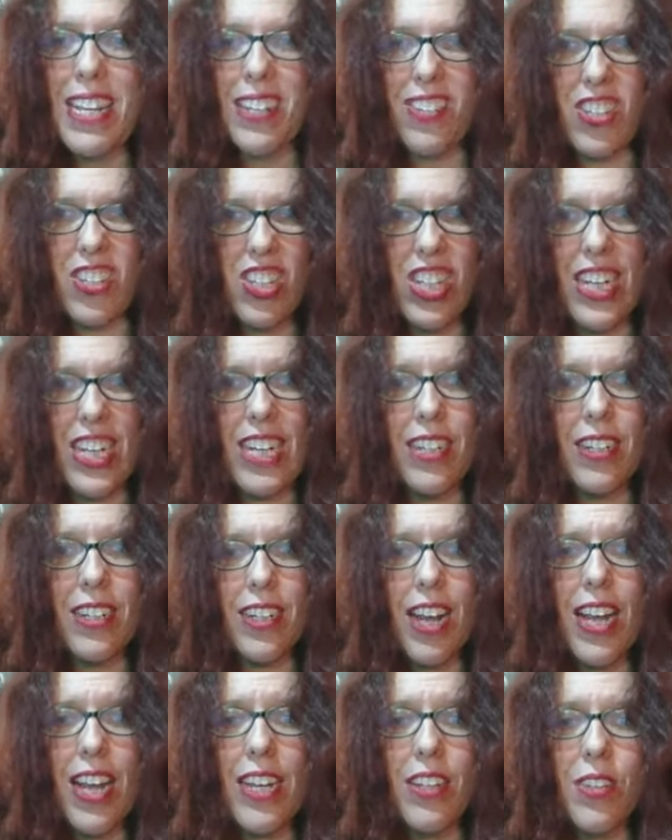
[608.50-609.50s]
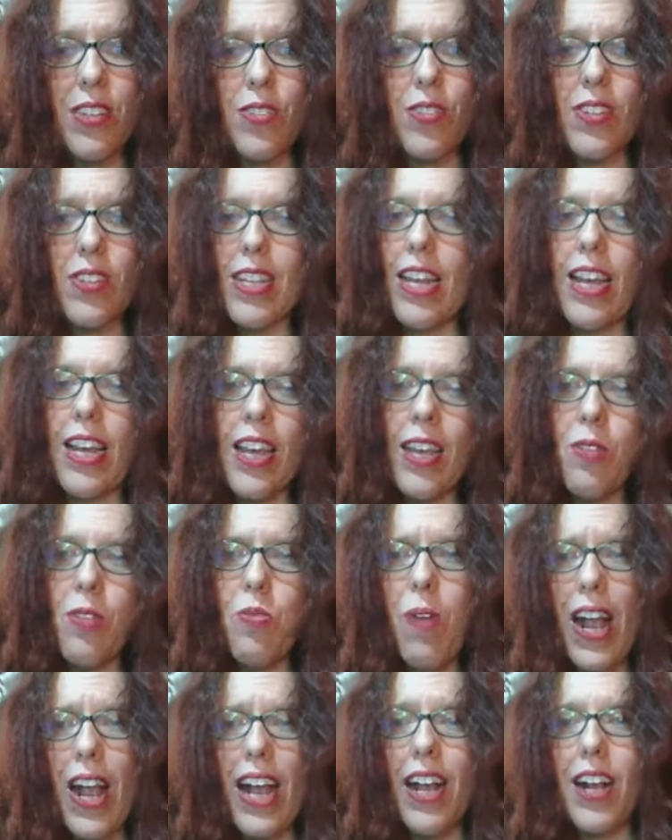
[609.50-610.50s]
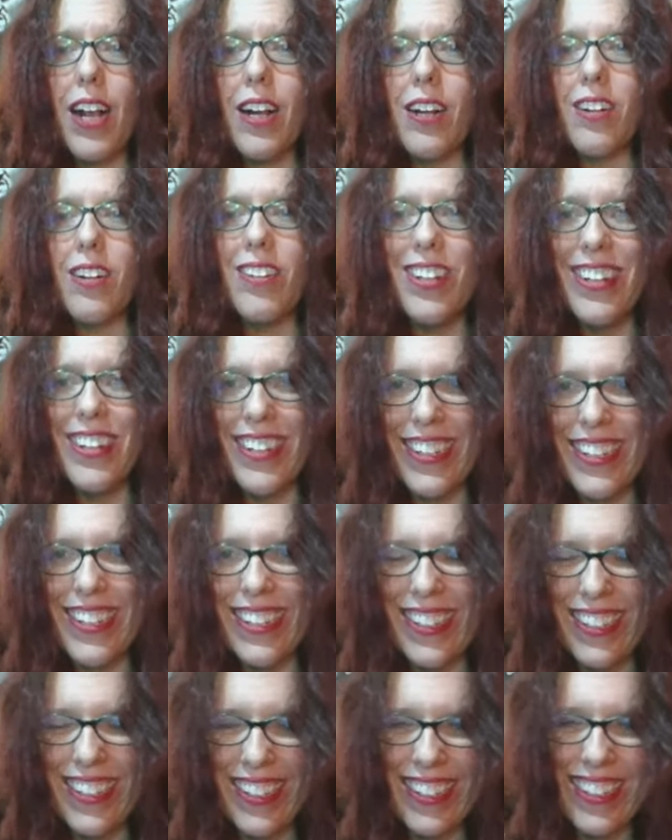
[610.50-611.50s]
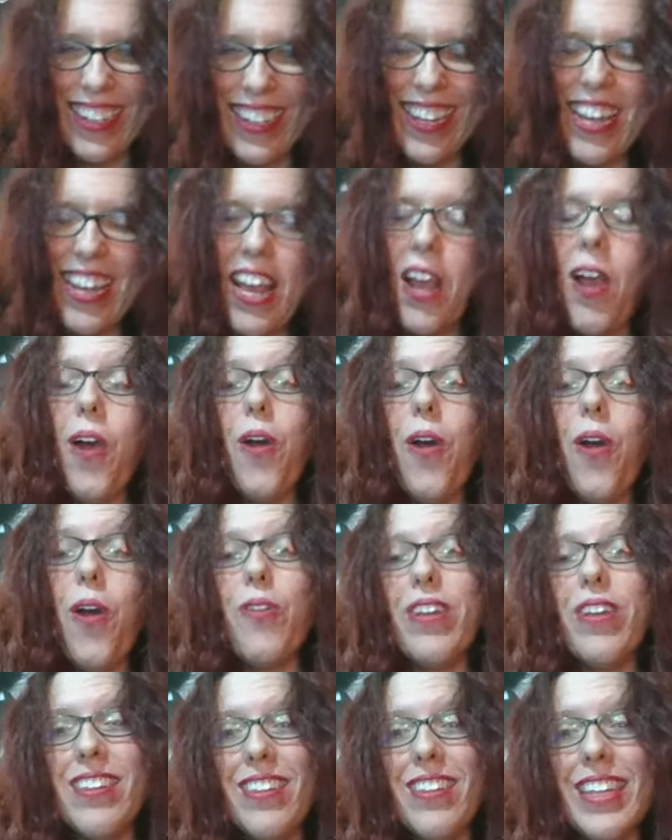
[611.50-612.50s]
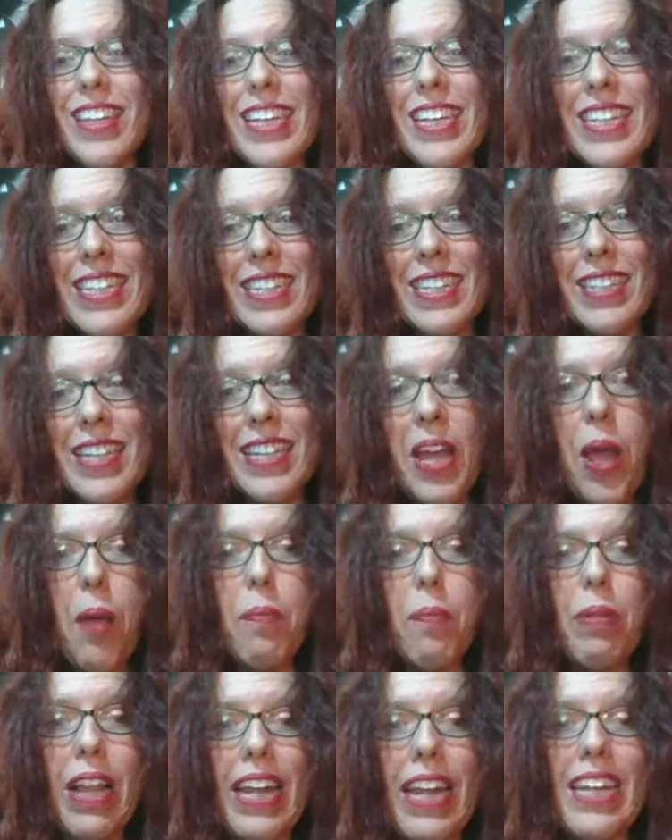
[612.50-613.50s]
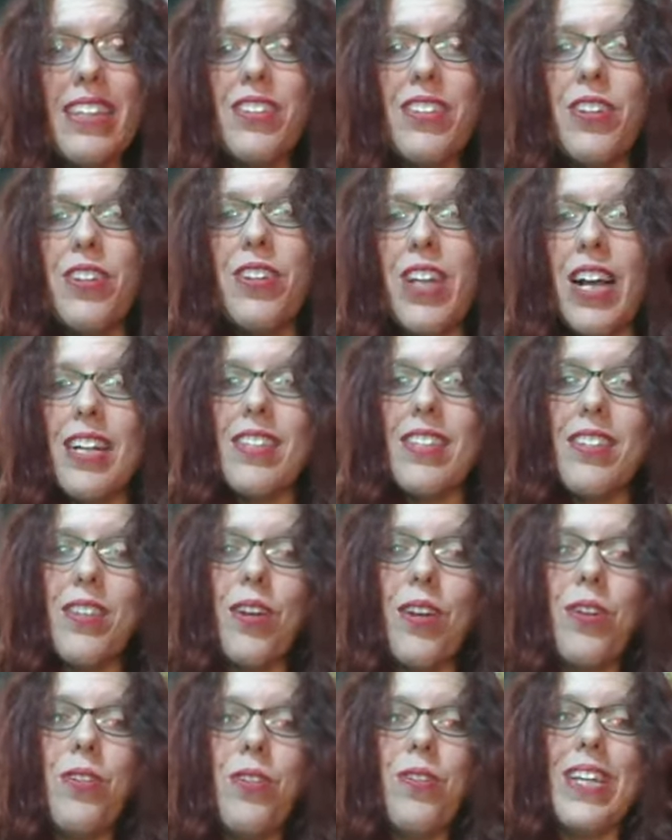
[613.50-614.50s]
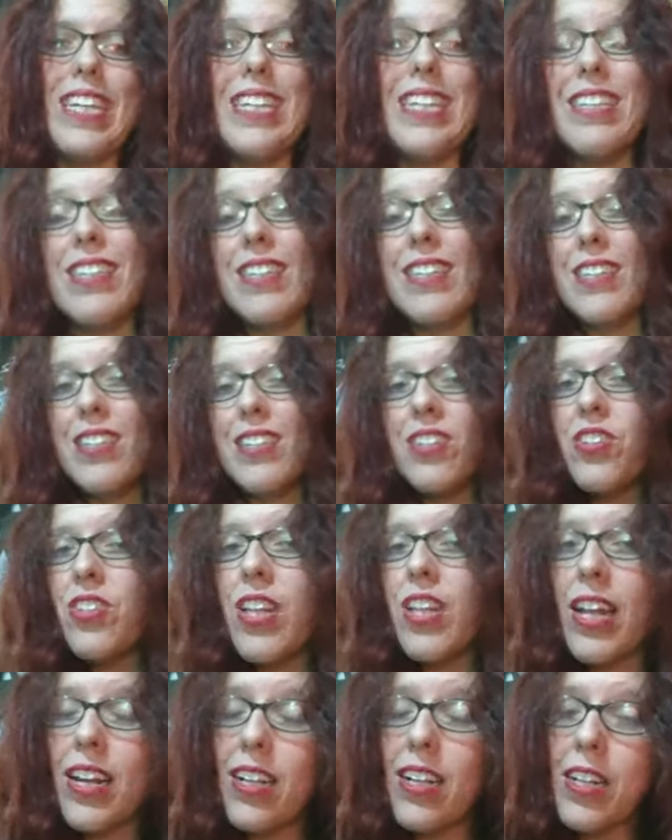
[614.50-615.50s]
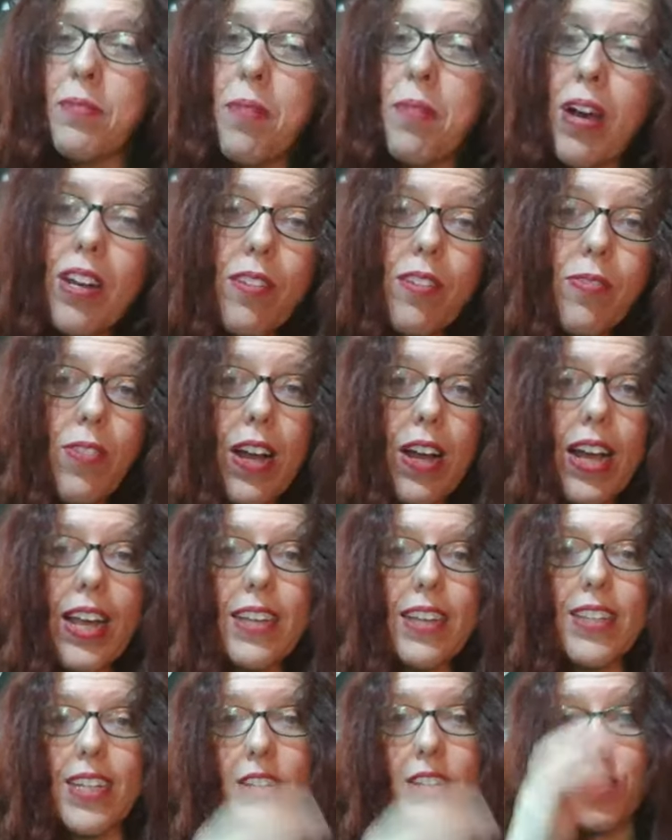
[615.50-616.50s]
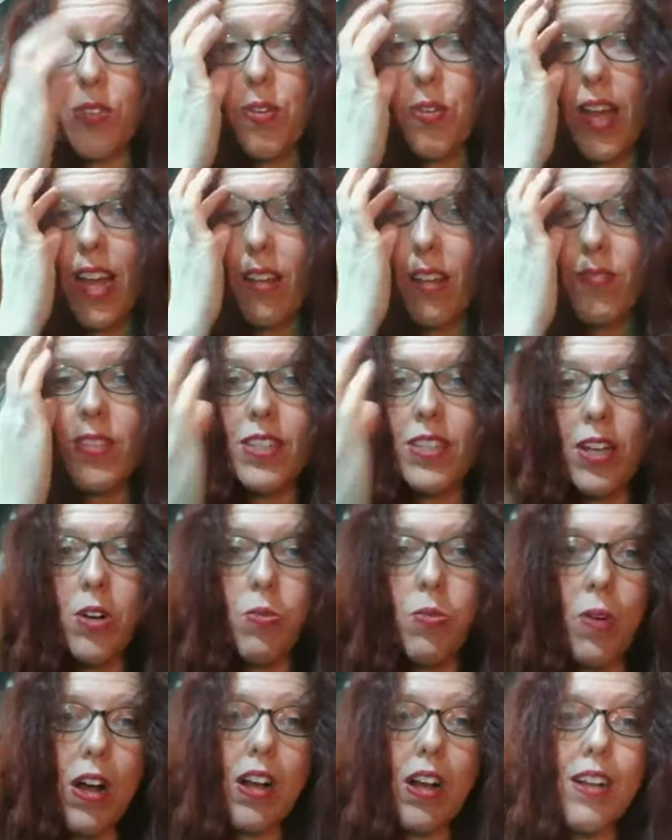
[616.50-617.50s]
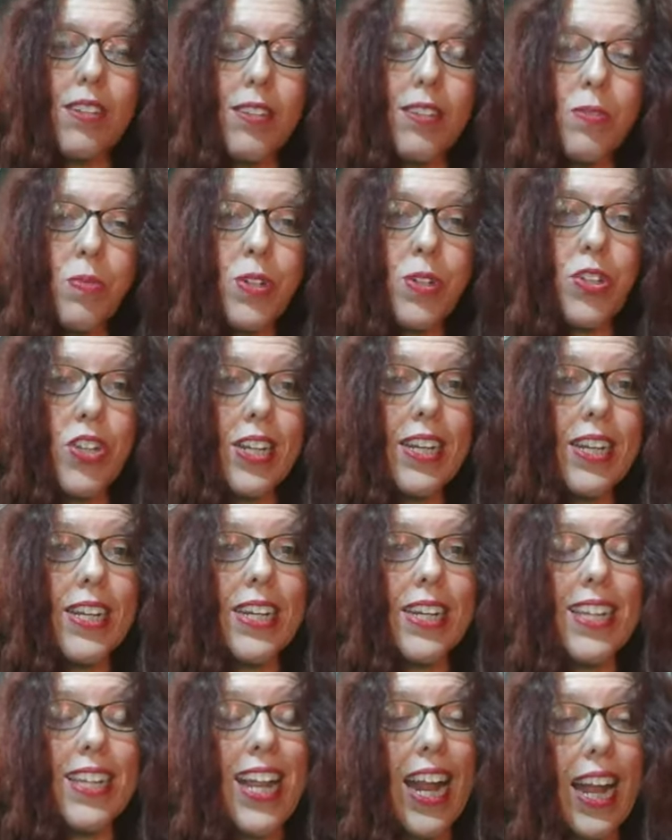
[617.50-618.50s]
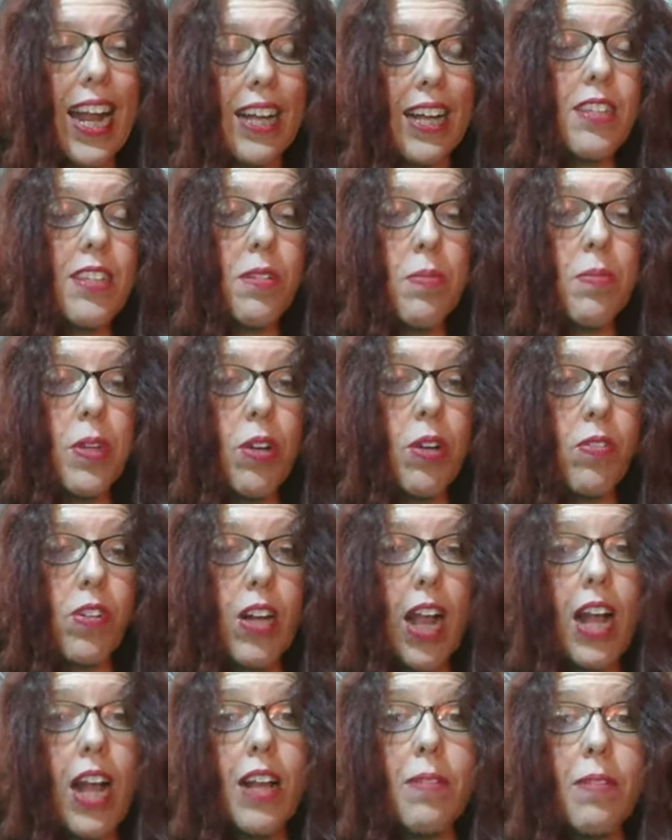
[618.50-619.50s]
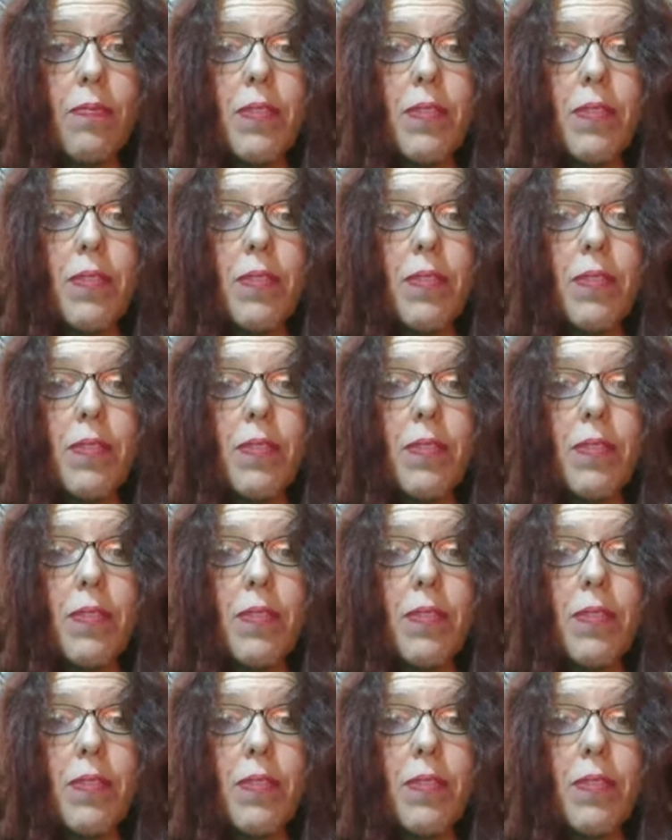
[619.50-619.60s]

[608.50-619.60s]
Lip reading: Gene gun, you say? Wow. Well, the thing is, plants are not so easy to genetically modify. They do have cell walls and rigidity that has to be overcome.